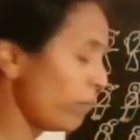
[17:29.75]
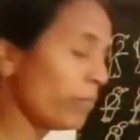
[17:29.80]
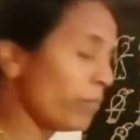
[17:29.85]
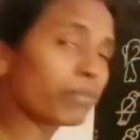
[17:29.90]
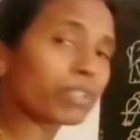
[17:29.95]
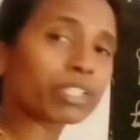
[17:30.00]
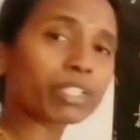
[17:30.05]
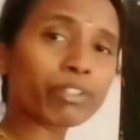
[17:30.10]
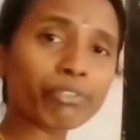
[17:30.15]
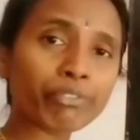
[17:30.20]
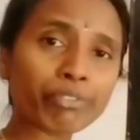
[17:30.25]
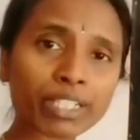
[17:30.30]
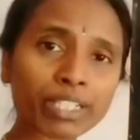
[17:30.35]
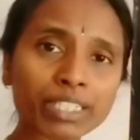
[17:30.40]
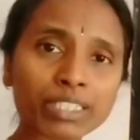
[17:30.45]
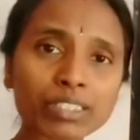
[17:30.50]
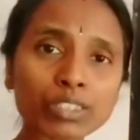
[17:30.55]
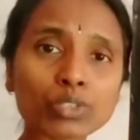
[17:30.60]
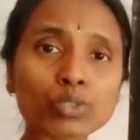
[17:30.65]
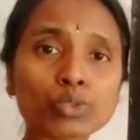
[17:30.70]

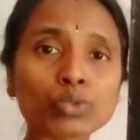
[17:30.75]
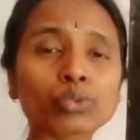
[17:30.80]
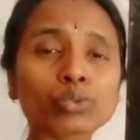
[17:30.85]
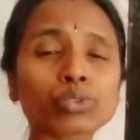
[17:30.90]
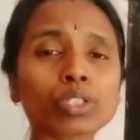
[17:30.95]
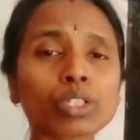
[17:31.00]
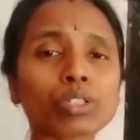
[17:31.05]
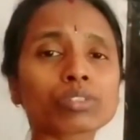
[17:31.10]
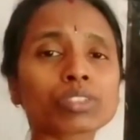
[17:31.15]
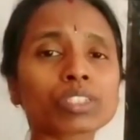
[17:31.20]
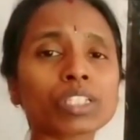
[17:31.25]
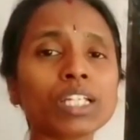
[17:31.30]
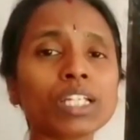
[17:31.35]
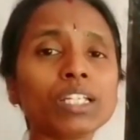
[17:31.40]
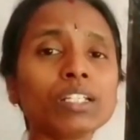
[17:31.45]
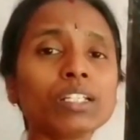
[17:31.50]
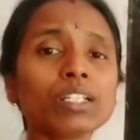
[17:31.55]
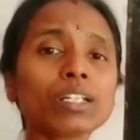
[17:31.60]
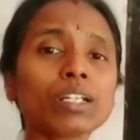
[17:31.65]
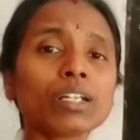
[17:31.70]
difference? 2000
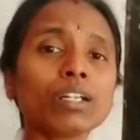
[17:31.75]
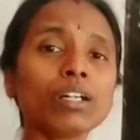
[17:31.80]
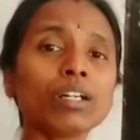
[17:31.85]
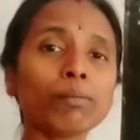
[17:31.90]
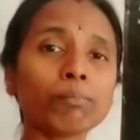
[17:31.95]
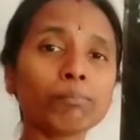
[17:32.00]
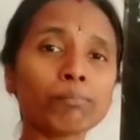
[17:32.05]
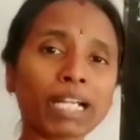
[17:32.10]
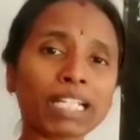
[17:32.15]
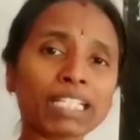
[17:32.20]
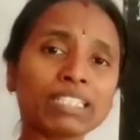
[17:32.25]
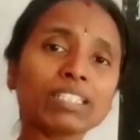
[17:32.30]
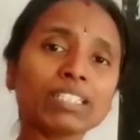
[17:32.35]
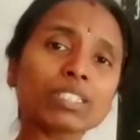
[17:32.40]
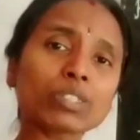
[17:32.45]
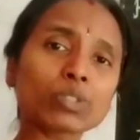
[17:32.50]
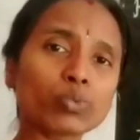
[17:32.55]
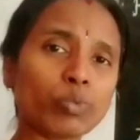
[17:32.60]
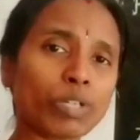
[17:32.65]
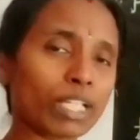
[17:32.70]
minus
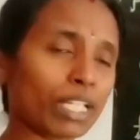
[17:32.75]
1.